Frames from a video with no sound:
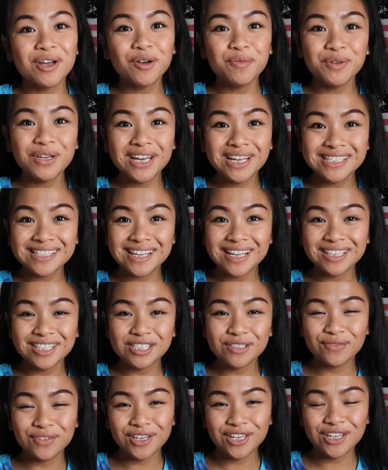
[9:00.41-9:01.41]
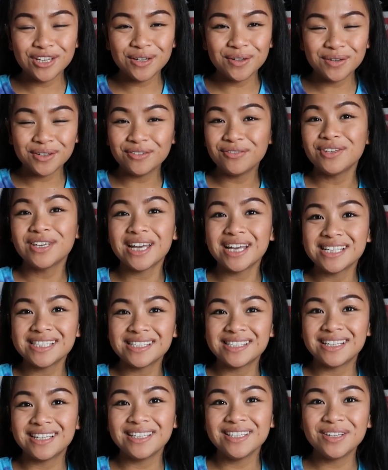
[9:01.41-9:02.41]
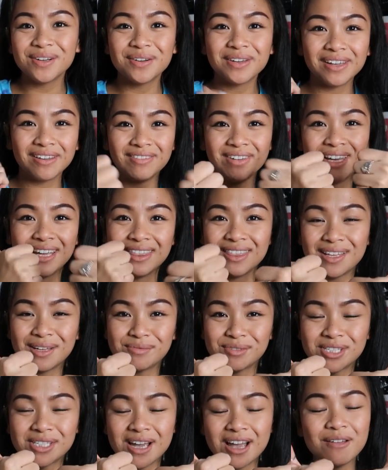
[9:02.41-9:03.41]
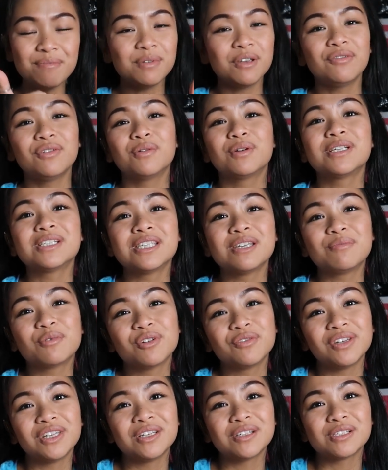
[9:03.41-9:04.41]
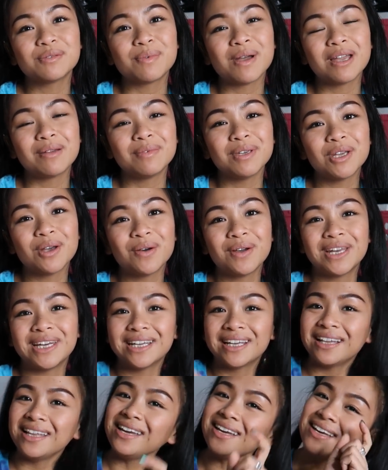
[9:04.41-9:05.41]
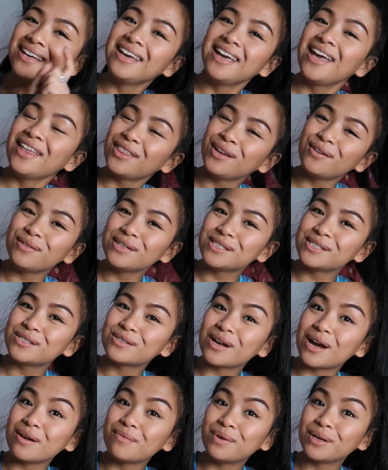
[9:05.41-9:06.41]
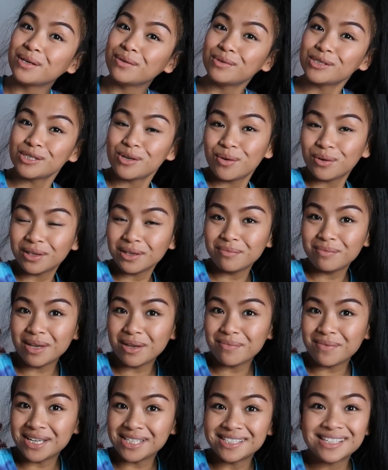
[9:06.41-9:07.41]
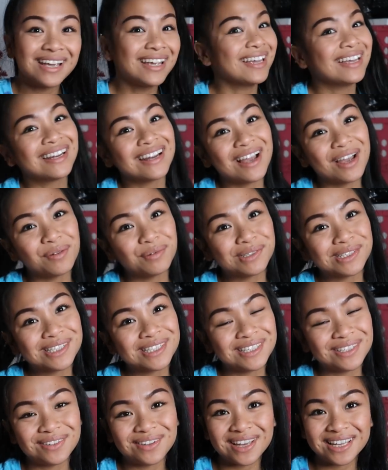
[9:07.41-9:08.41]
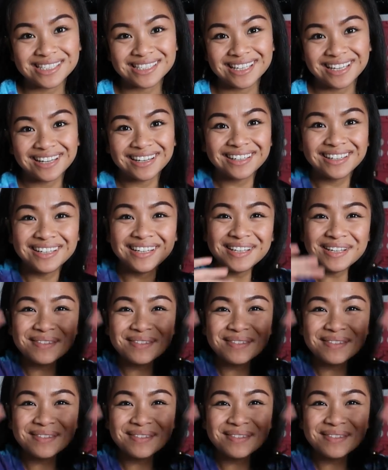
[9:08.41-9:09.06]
I hope you guys liked this video. If you guys did, go and give it a thumbs up. If you want to see more videos by me, go ahead and click the red subscribe button. It would totally make my day, and I will see you guys later.